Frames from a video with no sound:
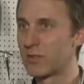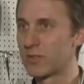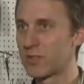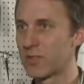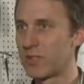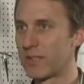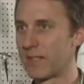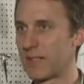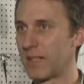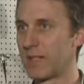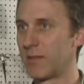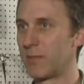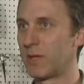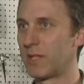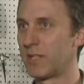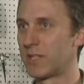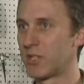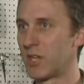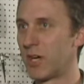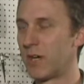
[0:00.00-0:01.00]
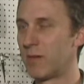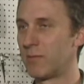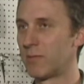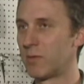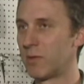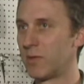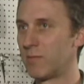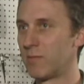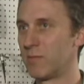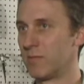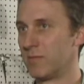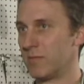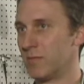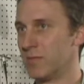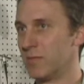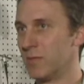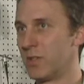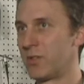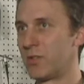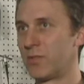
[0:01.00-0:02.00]
just like any bike shop, we
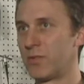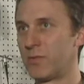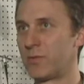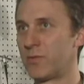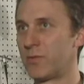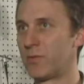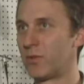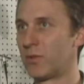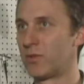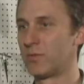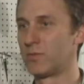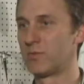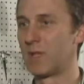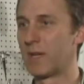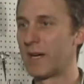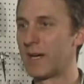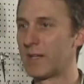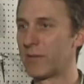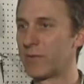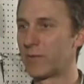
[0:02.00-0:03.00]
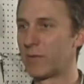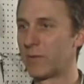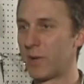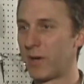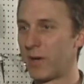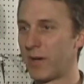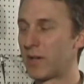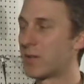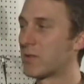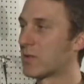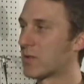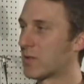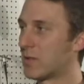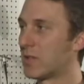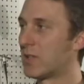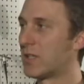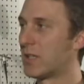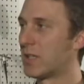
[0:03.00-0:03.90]
do full line of repairs,